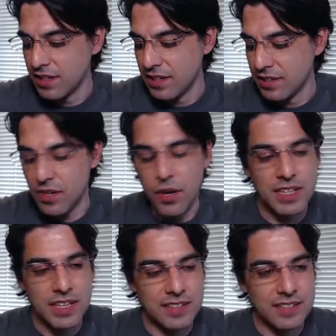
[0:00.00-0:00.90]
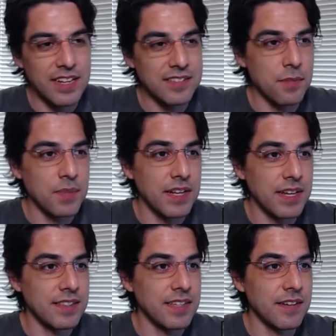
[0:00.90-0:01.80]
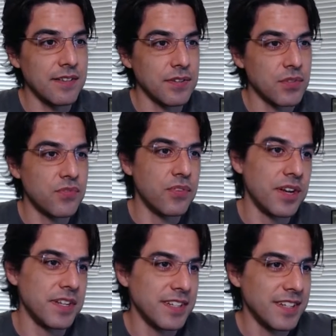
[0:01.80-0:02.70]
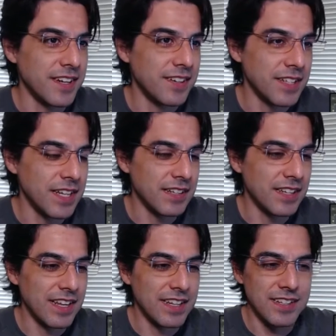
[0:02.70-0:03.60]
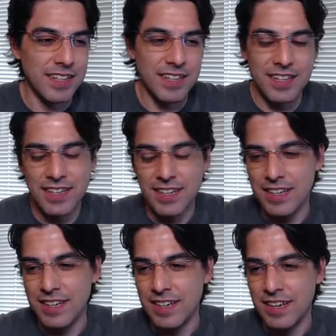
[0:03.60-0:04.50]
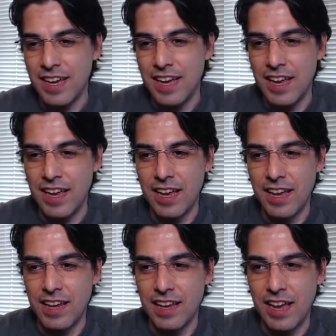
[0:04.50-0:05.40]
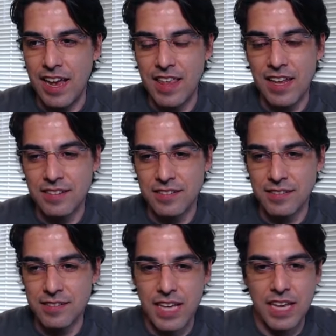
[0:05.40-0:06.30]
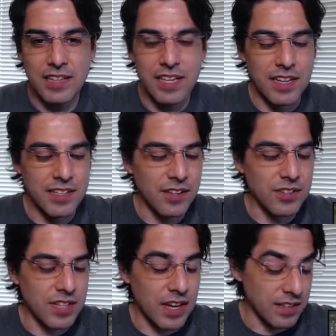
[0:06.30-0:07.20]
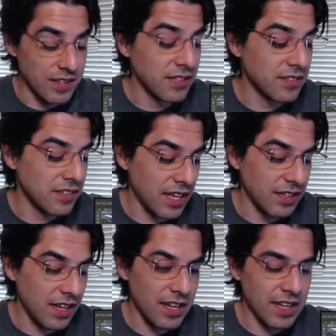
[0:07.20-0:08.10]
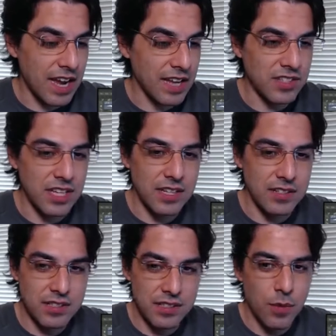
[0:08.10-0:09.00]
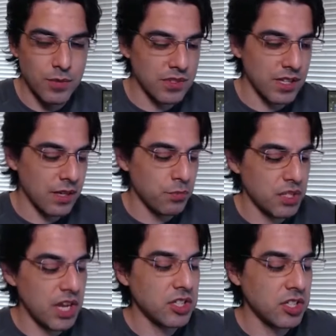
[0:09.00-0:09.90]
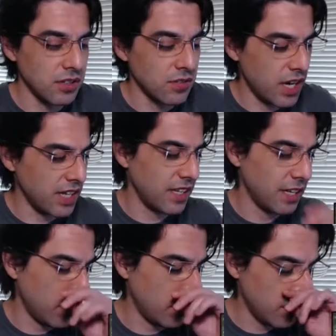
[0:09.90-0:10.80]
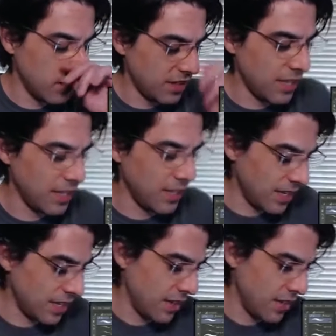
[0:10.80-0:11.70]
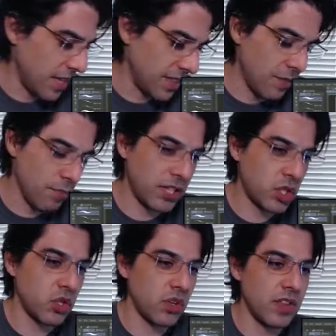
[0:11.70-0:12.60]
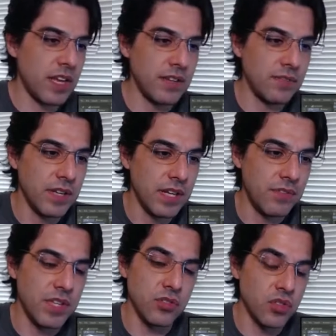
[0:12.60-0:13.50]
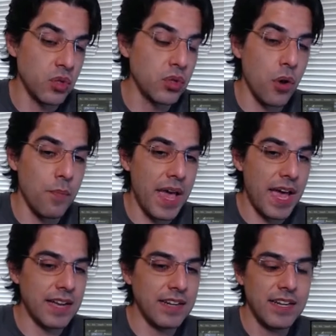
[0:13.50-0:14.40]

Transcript: so it, it's not something I think of as fun, you know. It, and uh, and then lately, on the other side of things, like I, I see it as almost like a protection, right? Like a uh, a thing that makes sure that if if things do go bad,